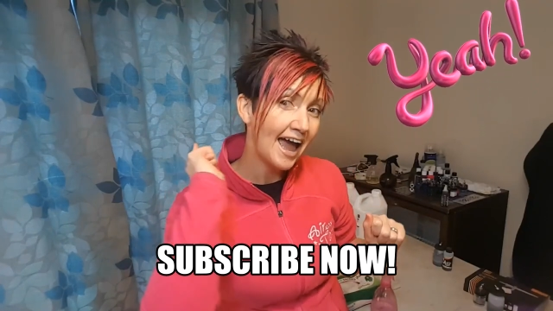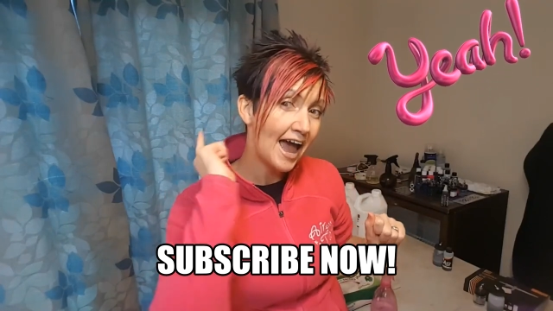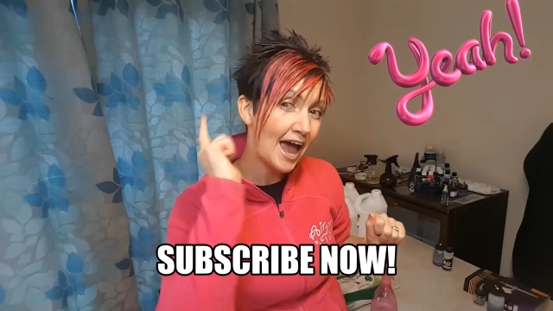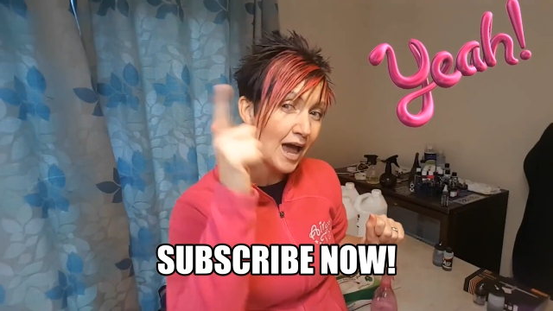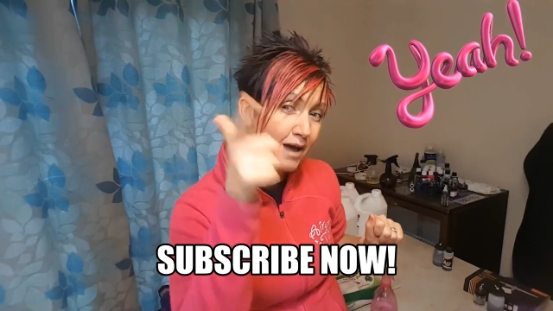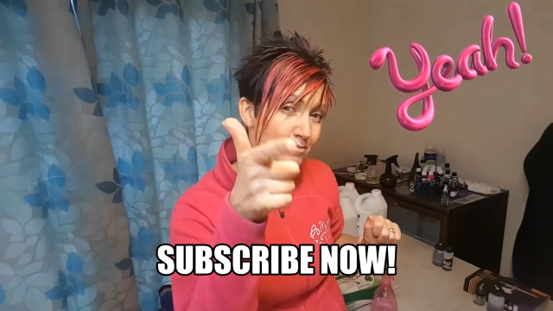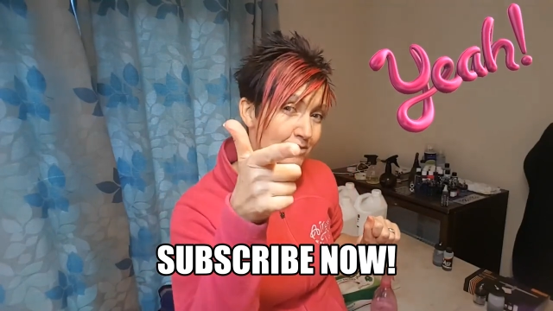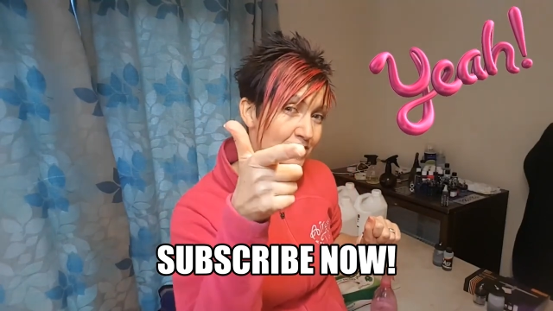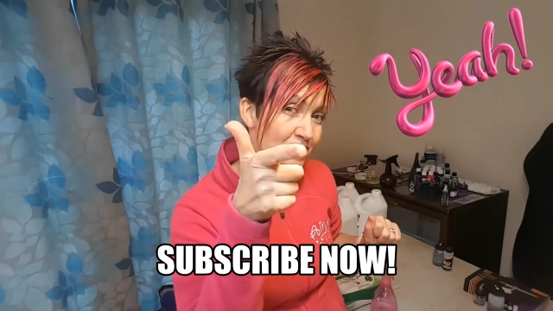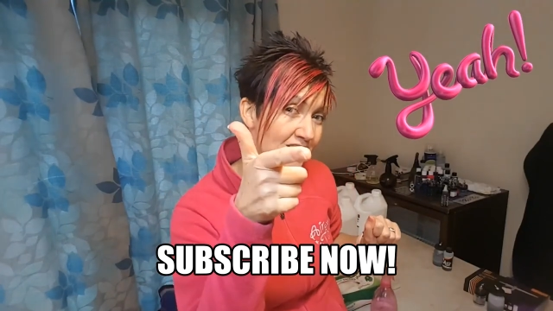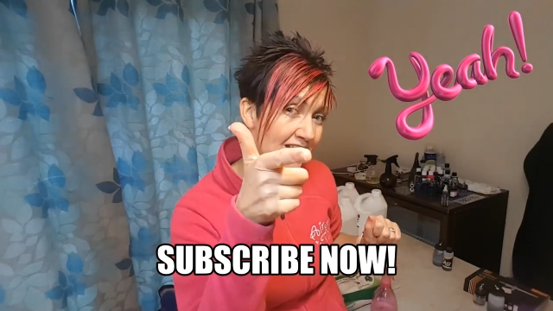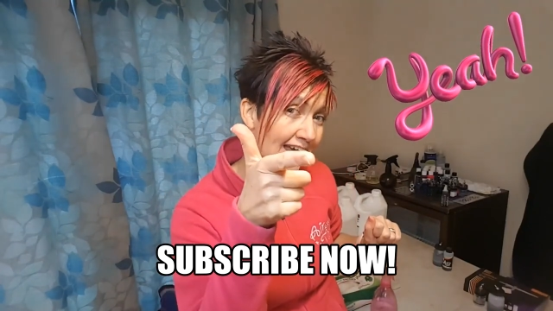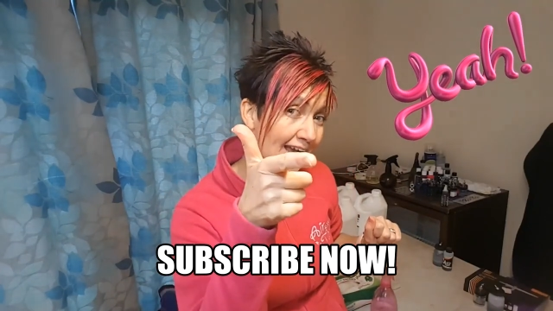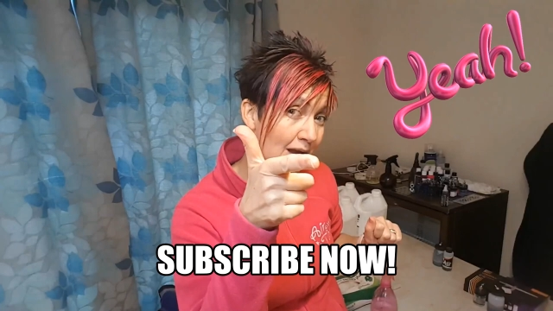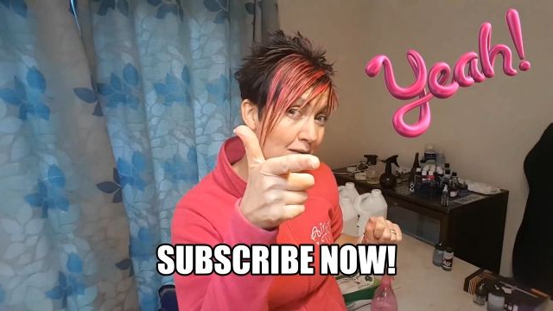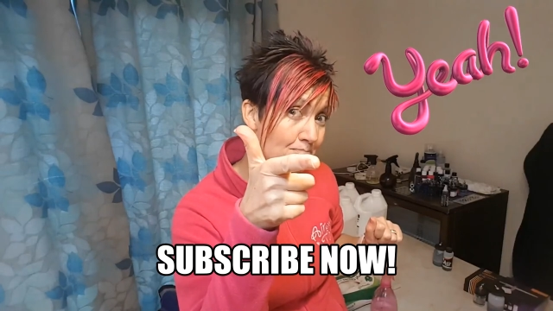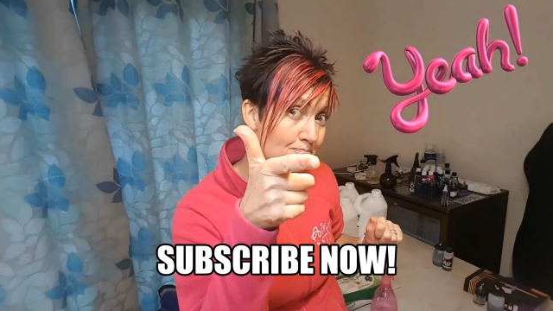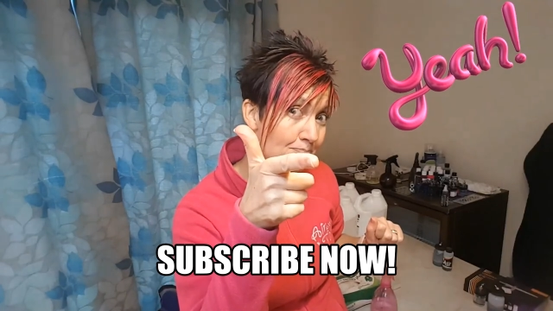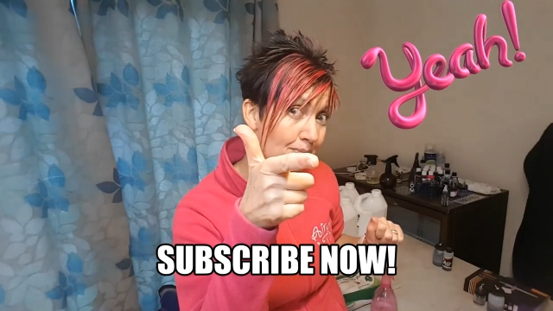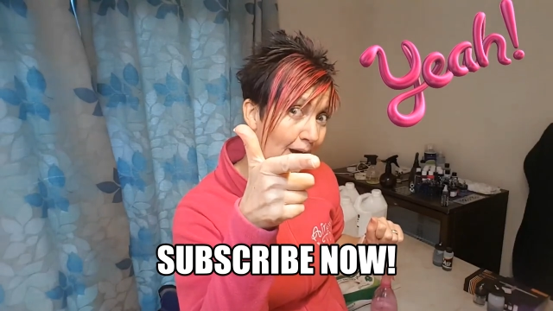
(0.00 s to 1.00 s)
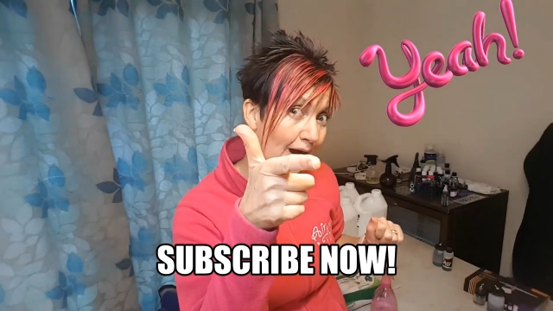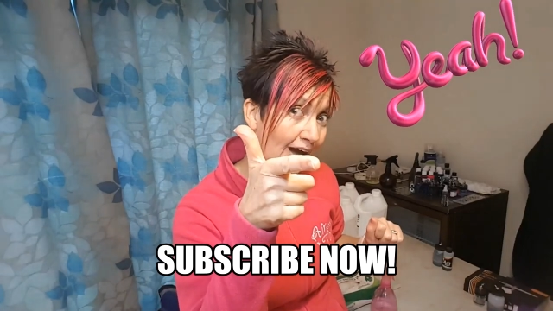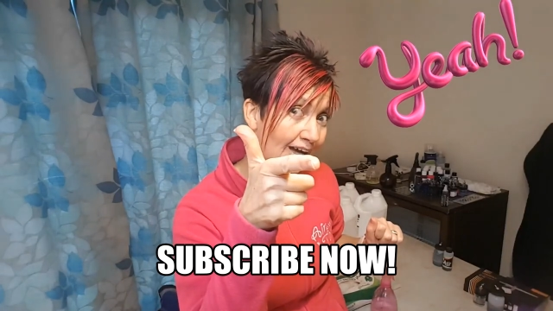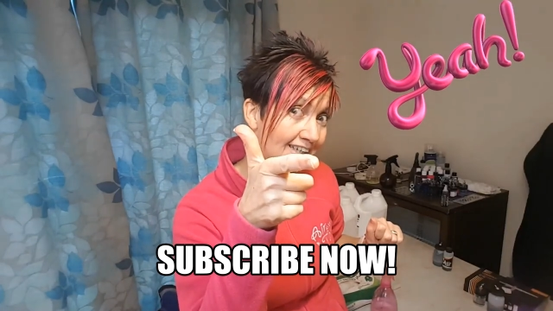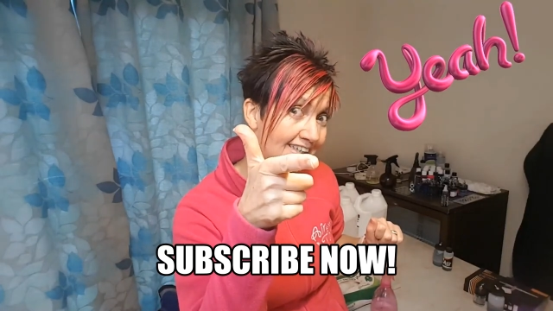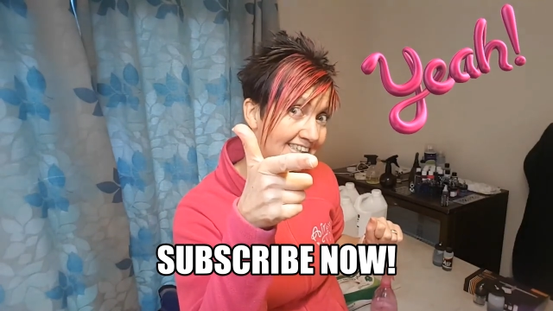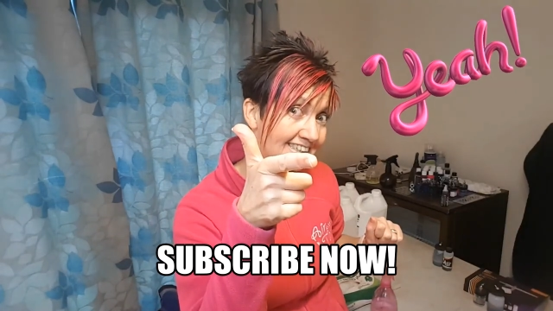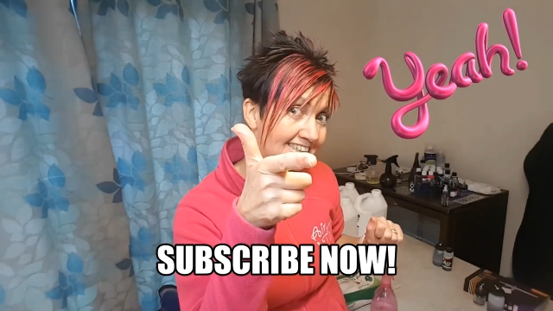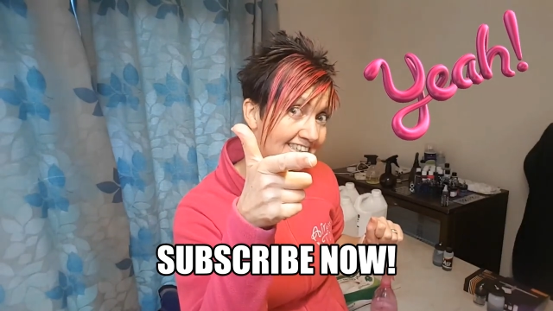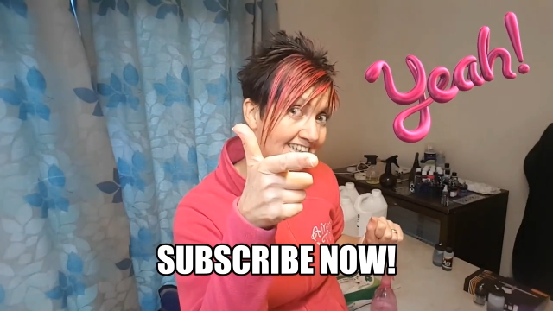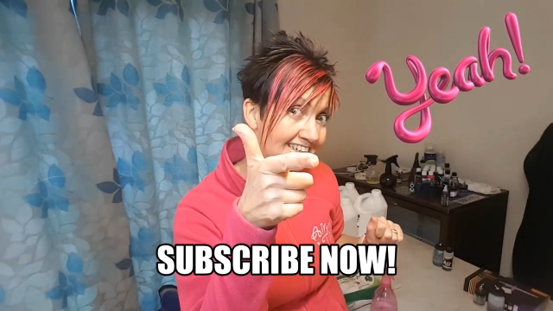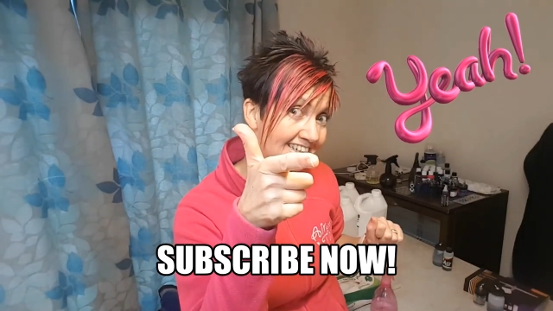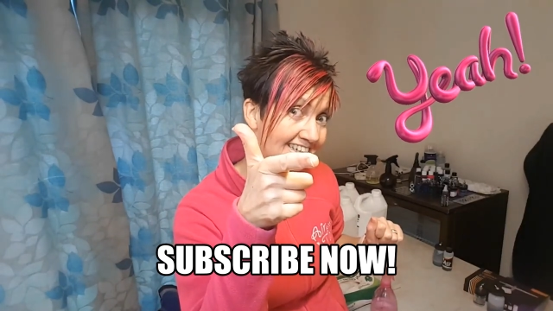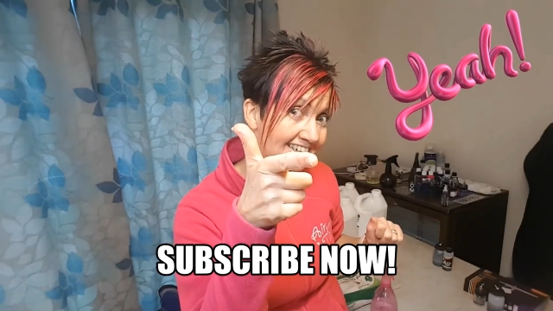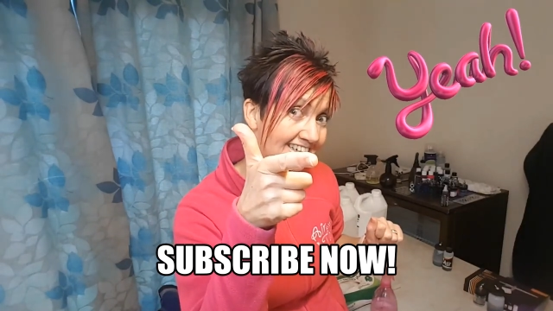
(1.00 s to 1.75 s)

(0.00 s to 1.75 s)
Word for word: airbrush like a boss.